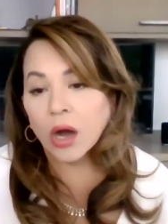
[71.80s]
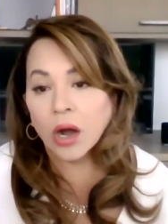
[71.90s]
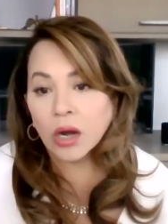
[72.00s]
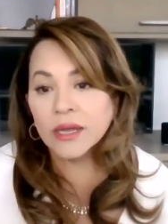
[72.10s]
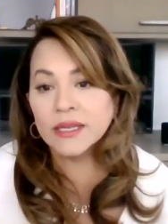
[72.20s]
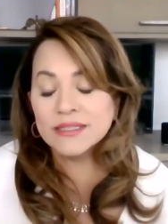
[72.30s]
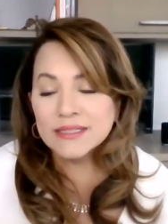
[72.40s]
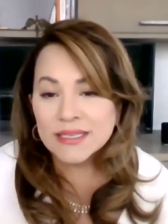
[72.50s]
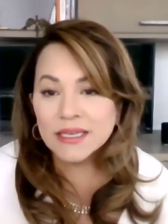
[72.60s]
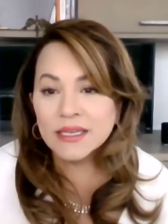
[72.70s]
are
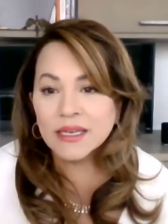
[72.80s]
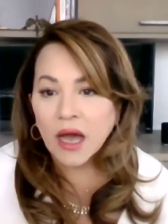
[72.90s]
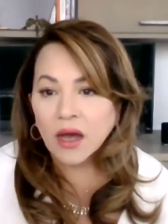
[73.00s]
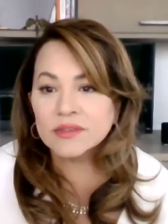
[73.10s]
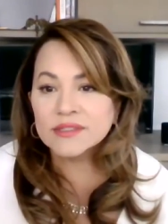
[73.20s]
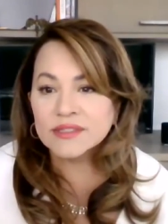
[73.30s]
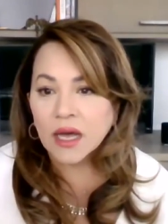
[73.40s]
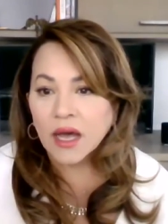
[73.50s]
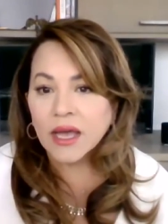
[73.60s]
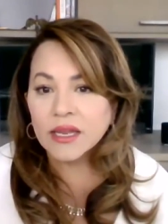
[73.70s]
indeed
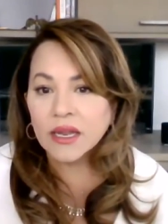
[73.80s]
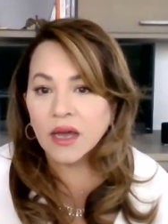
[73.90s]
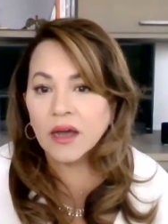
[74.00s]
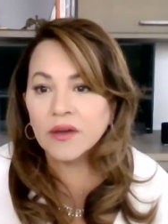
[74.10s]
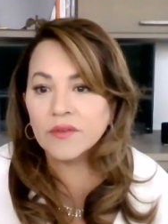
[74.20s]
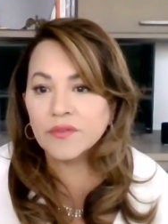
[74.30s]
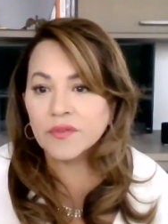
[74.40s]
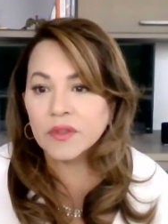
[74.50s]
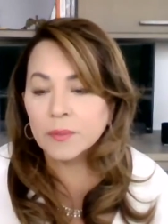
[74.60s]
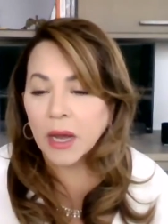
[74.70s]
outside of
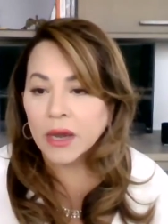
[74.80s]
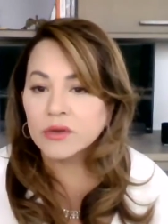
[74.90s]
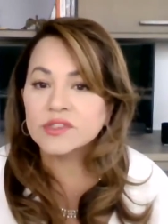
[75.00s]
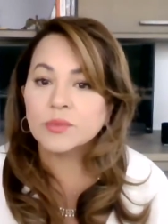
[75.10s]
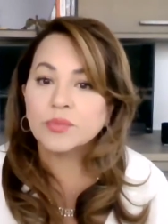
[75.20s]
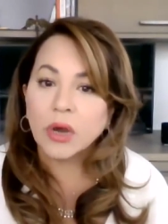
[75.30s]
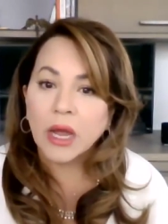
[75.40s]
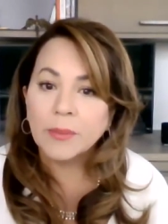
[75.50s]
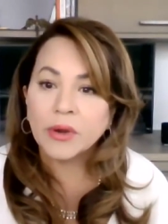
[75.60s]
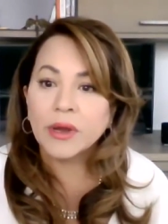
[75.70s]
the buyer's
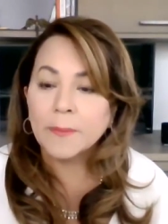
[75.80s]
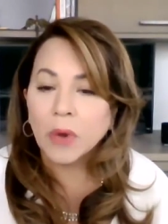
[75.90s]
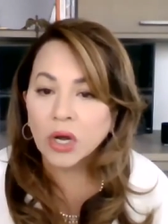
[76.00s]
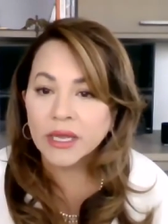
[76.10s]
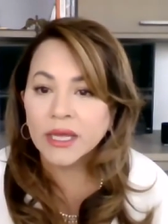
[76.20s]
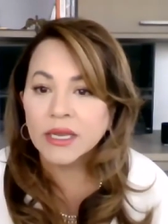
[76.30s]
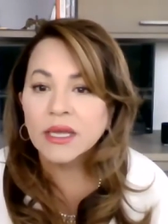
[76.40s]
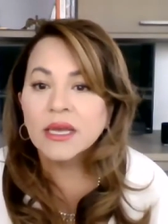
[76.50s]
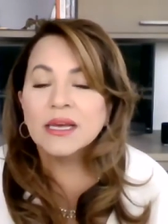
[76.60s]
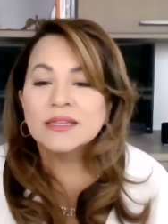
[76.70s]
primary market.
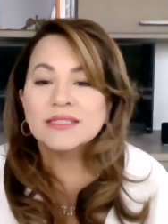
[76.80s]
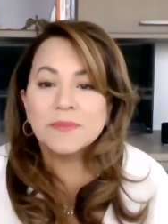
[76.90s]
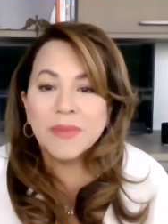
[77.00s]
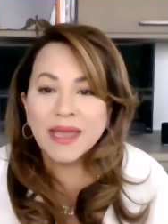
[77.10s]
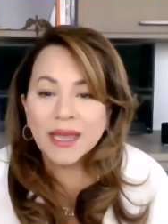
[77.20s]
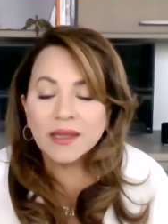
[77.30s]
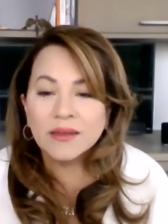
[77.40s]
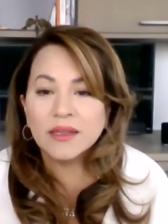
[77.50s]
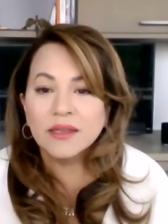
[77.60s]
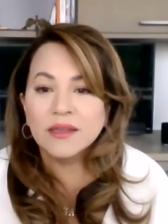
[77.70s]

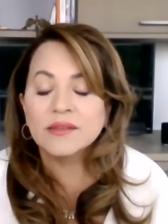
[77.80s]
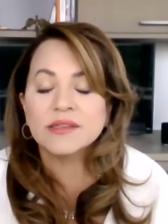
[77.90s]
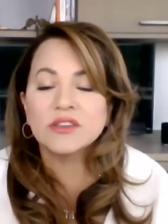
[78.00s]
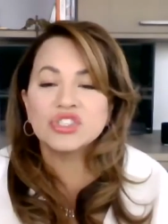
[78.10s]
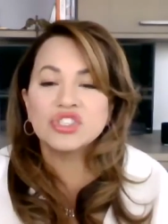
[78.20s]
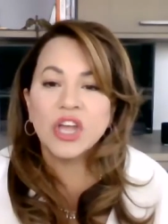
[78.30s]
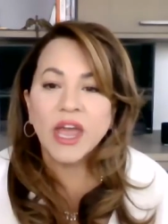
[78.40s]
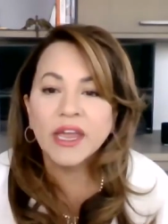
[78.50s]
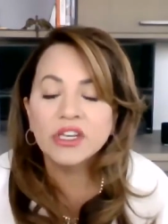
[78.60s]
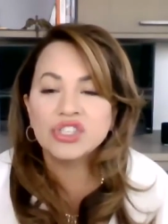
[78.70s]
Demand is
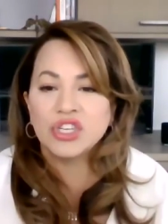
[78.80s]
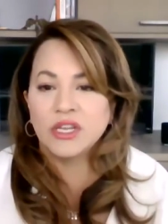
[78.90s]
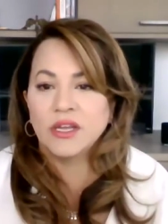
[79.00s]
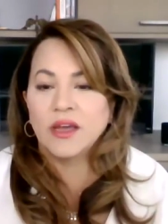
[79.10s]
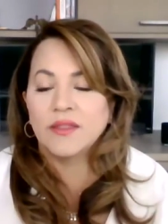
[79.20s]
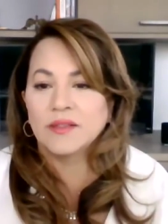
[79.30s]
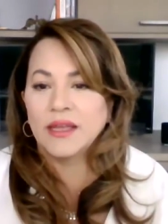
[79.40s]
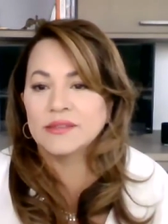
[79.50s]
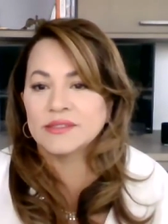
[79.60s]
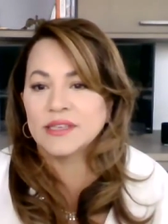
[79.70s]
changing the
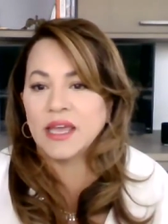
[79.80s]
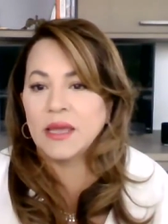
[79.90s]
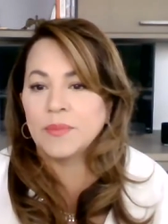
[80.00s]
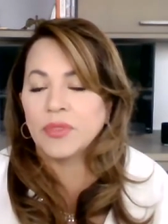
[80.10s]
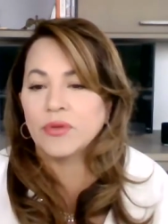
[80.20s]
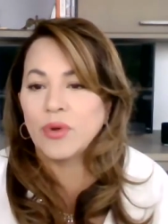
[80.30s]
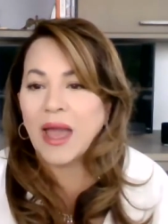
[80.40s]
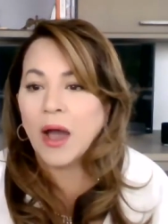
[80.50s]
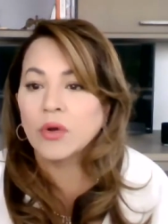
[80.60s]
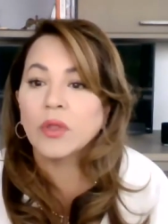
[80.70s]
landscape
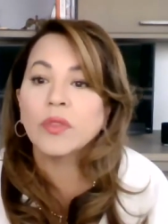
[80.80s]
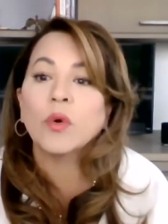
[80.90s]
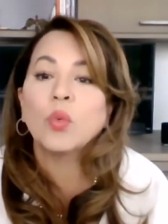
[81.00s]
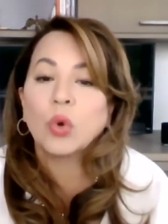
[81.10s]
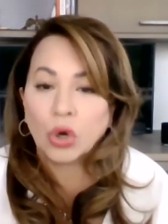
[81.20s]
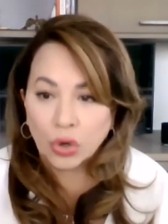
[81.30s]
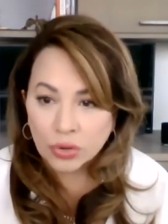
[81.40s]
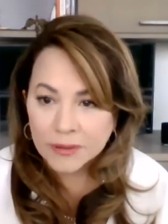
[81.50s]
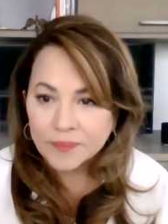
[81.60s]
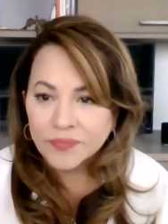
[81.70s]
throughout the
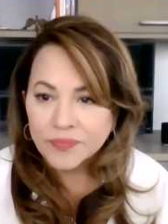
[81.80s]
world.